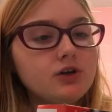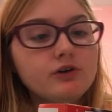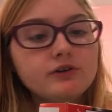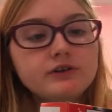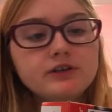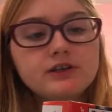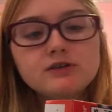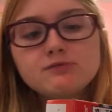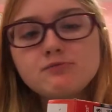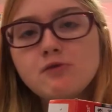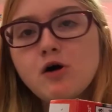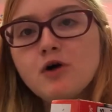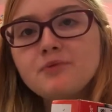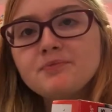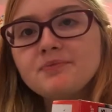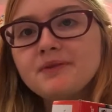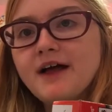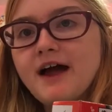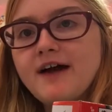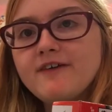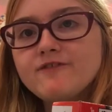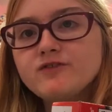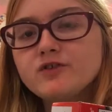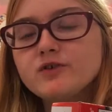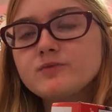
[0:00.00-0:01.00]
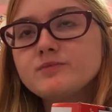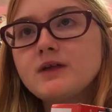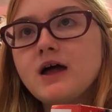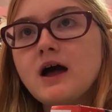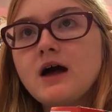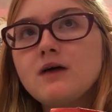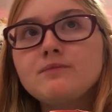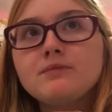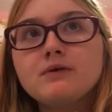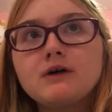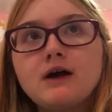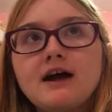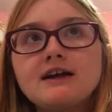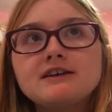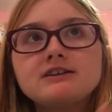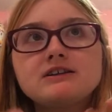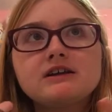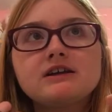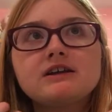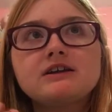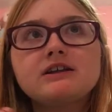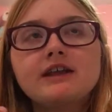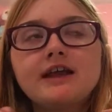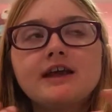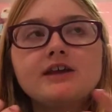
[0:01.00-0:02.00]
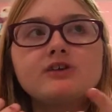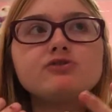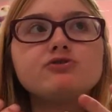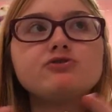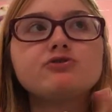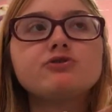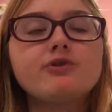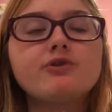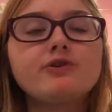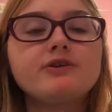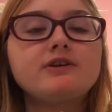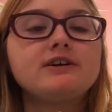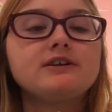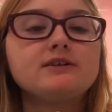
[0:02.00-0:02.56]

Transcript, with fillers: it's a small platform now, but as it continues growing,